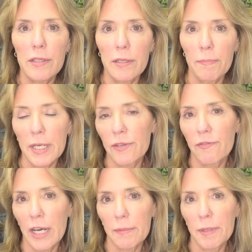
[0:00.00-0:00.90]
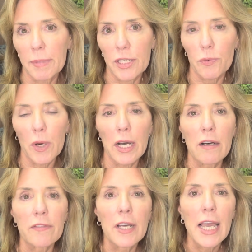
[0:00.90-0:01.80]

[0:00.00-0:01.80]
some vitamin B12.